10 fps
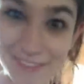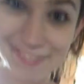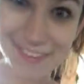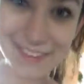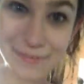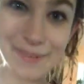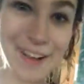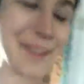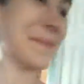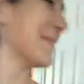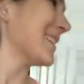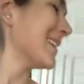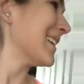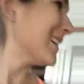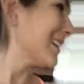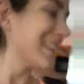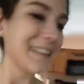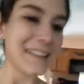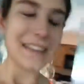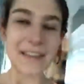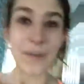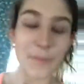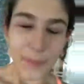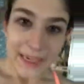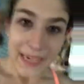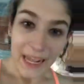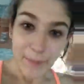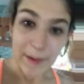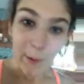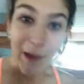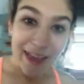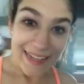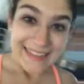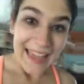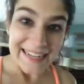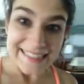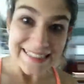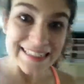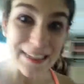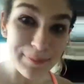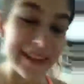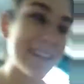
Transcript: from my brother's prom. But we gotta be quiet, Daddy's sleeping.